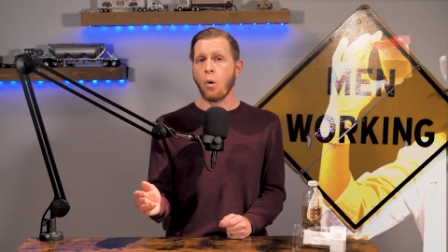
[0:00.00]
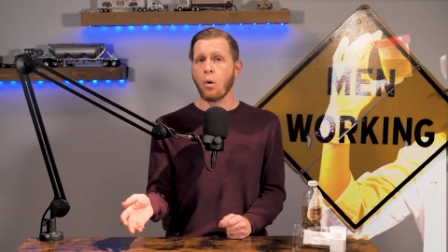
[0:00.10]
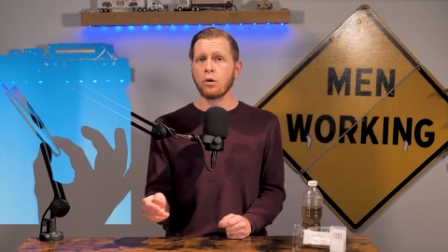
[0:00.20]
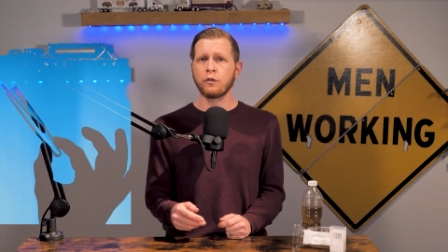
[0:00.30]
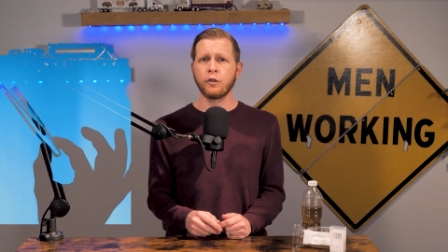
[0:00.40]

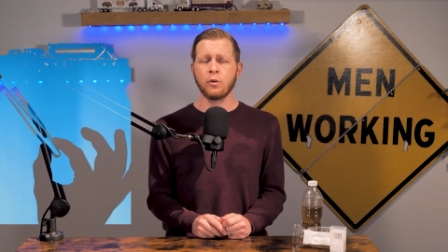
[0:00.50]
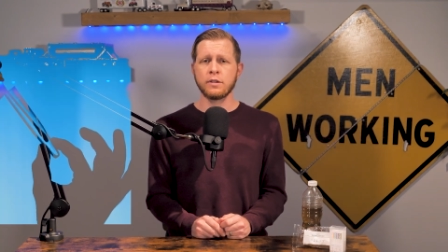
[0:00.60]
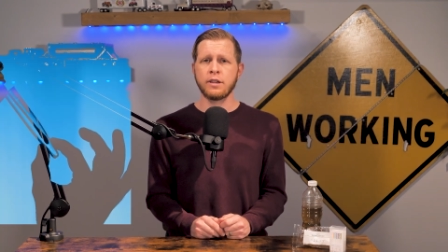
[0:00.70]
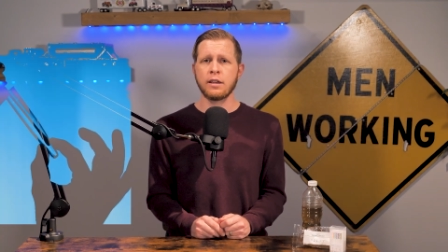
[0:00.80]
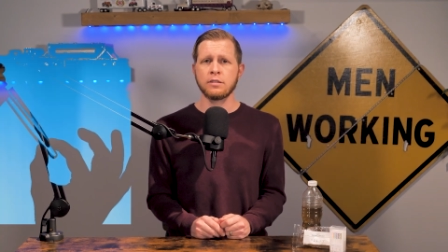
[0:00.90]
oral
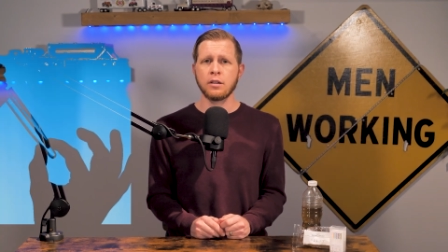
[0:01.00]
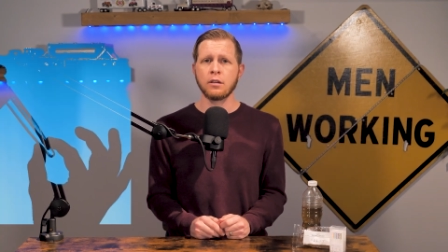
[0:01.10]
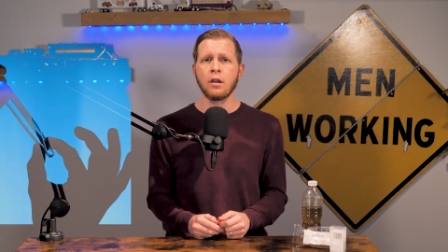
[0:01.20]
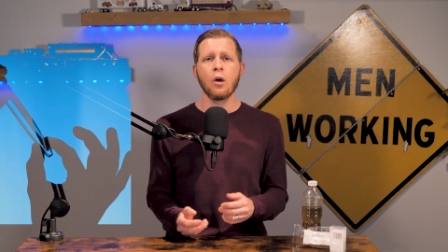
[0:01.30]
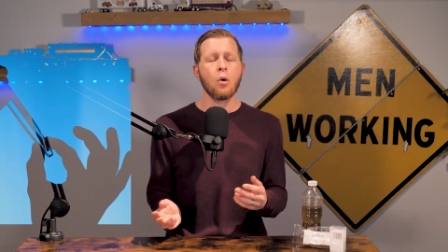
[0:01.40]
fluid
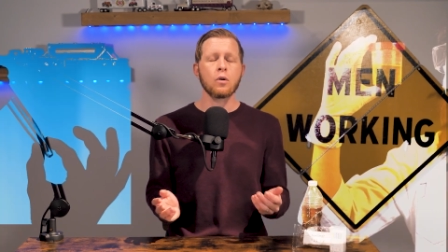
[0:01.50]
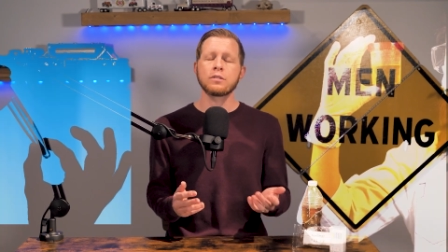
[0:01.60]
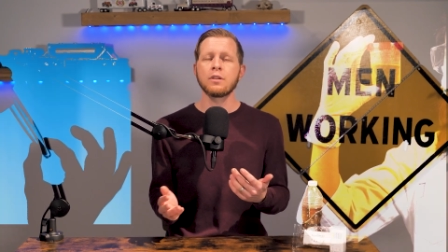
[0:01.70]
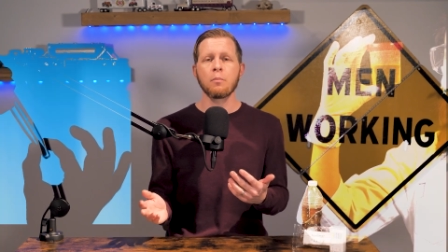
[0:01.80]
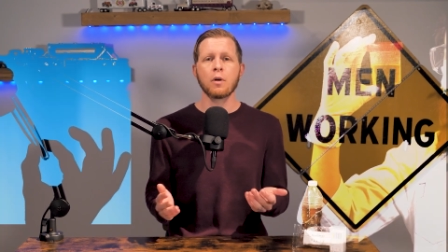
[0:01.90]
testing,
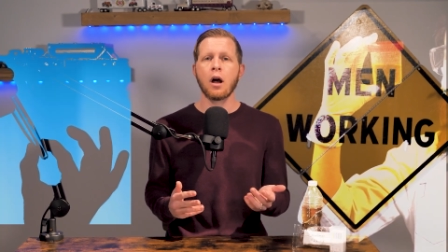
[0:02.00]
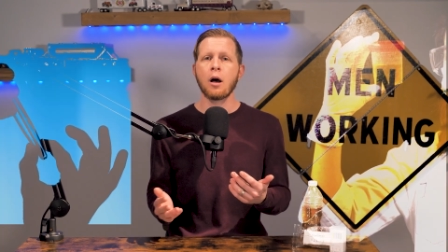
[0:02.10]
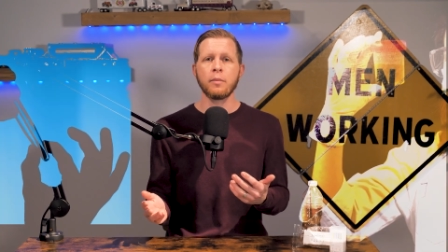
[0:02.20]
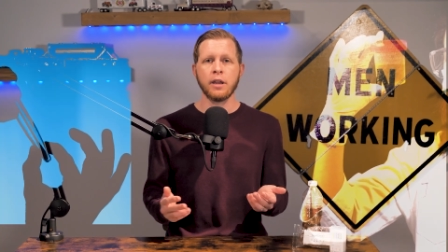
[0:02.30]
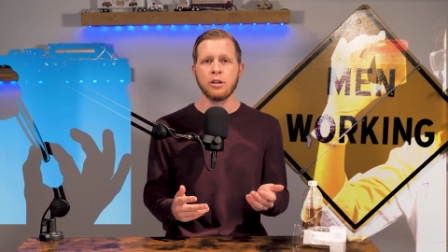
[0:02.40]
or some
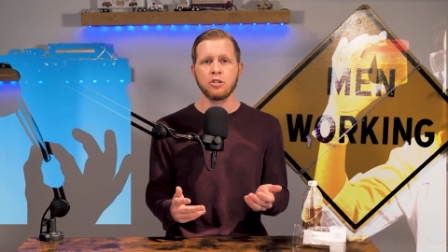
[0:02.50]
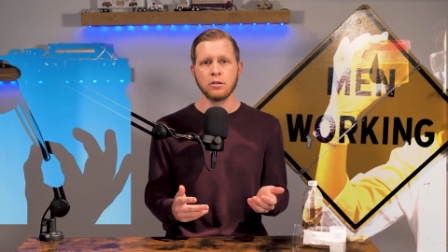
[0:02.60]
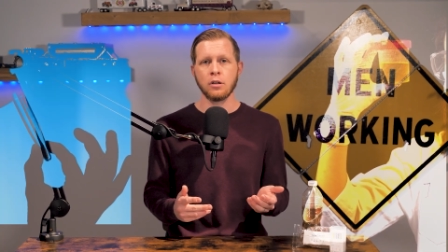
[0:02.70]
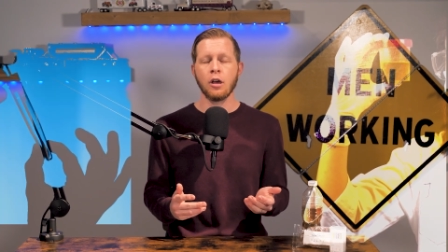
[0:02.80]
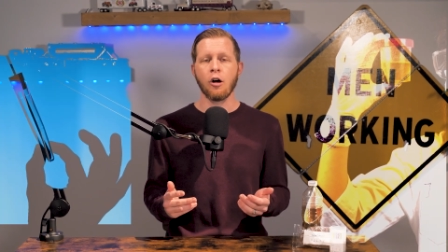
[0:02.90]

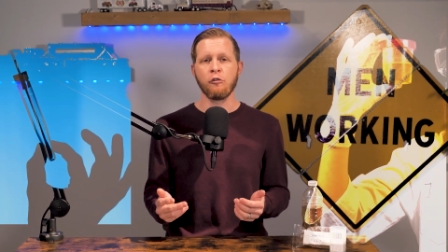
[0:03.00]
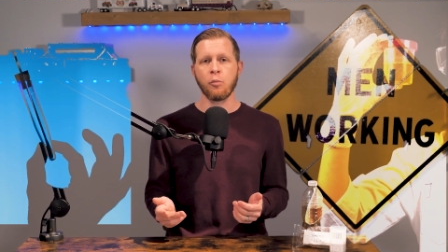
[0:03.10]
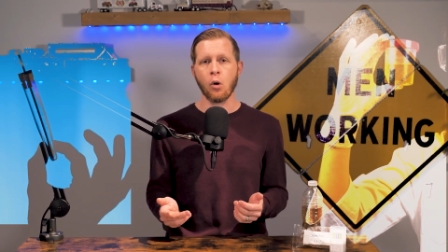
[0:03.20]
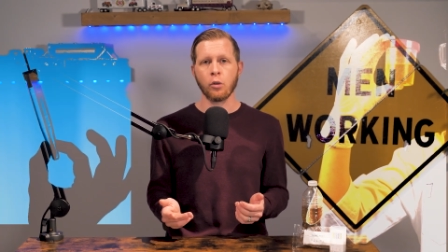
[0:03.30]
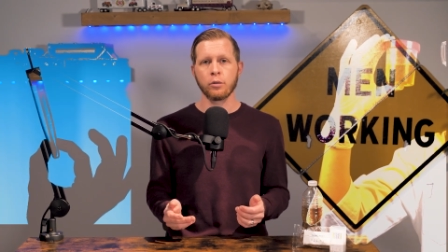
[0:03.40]
combination
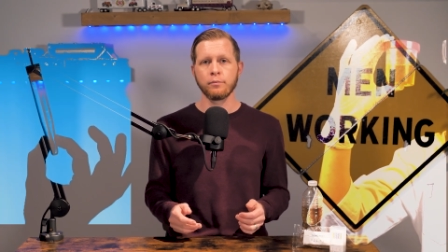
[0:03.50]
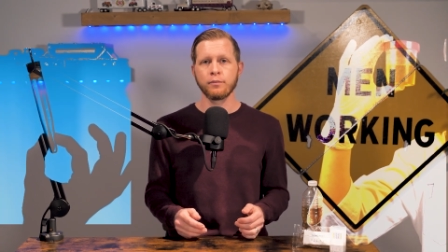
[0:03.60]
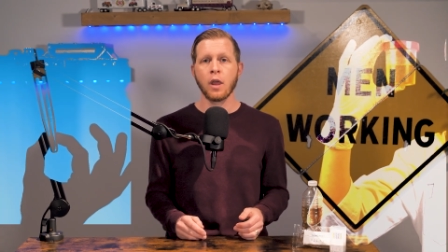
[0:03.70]
of both.